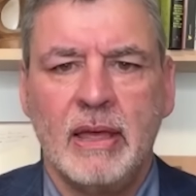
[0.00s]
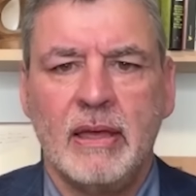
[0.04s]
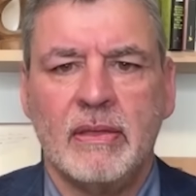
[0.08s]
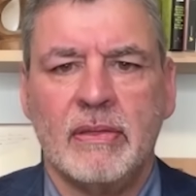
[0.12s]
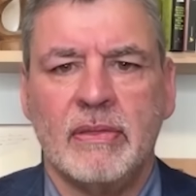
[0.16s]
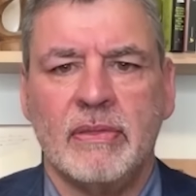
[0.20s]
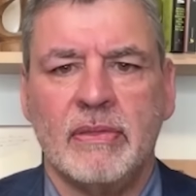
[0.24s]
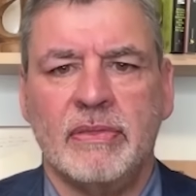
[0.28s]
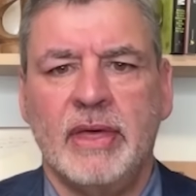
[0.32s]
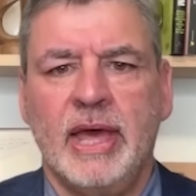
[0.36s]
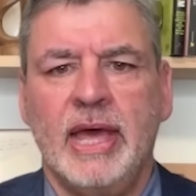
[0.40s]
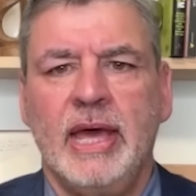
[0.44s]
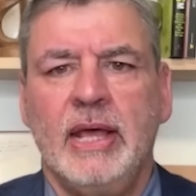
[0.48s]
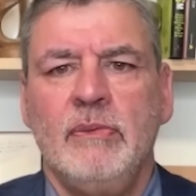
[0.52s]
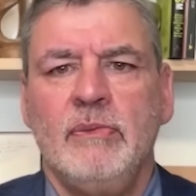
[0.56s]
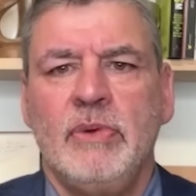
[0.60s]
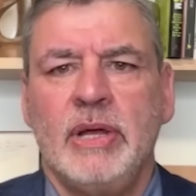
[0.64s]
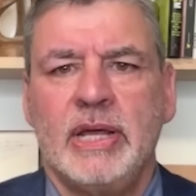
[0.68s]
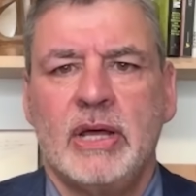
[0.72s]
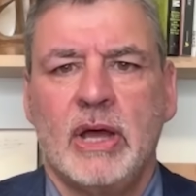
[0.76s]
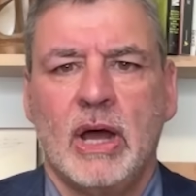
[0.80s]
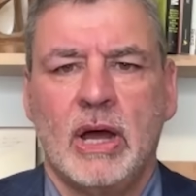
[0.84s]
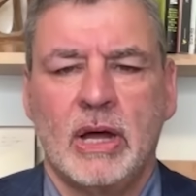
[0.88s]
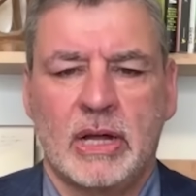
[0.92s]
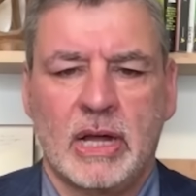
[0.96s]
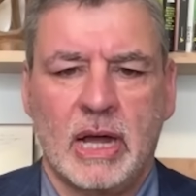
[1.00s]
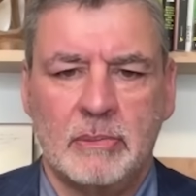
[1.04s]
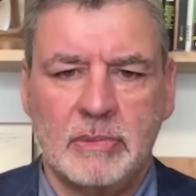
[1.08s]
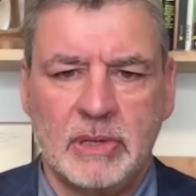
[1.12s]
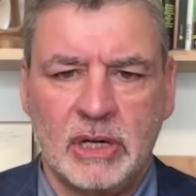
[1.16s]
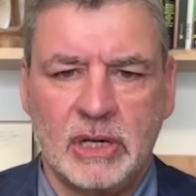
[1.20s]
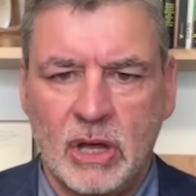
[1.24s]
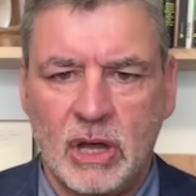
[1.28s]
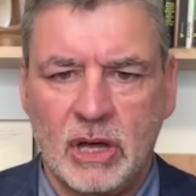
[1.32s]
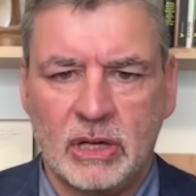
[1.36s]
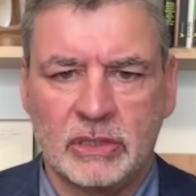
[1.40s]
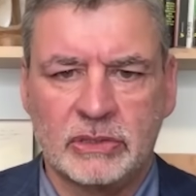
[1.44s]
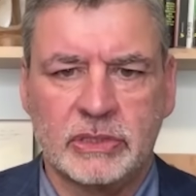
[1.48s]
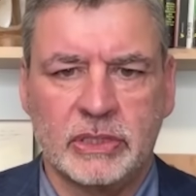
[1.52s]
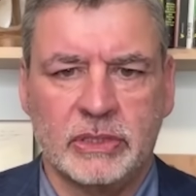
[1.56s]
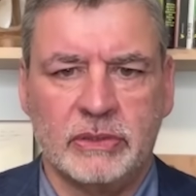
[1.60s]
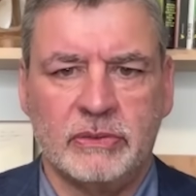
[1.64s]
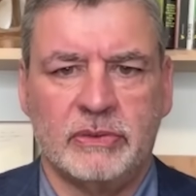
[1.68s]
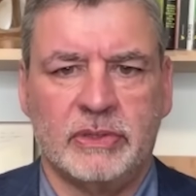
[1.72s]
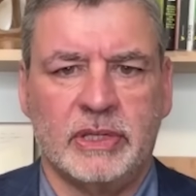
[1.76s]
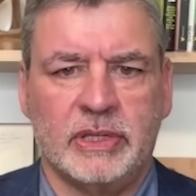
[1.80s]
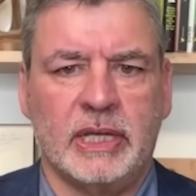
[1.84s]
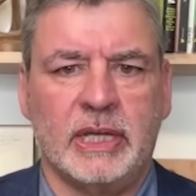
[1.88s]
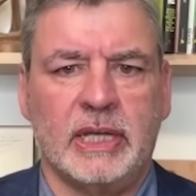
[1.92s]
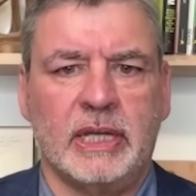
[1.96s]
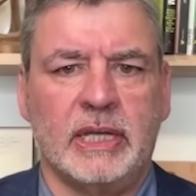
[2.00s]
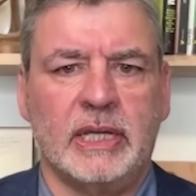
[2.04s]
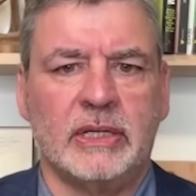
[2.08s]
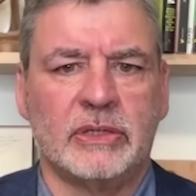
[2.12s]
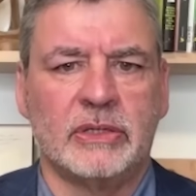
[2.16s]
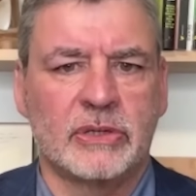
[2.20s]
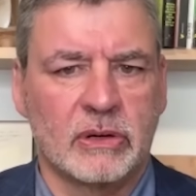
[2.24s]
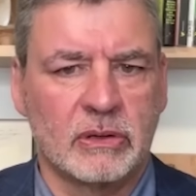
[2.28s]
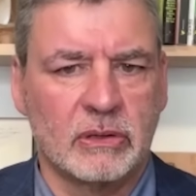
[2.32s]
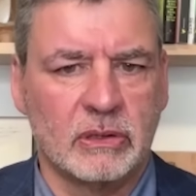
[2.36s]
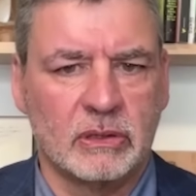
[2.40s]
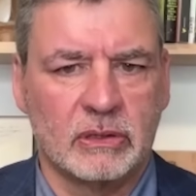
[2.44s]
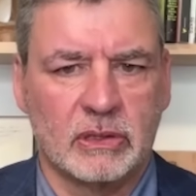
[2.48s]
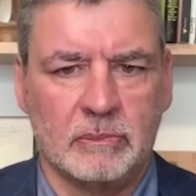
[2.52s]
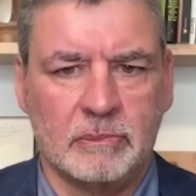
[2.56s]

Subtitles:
Then we got come along to the internal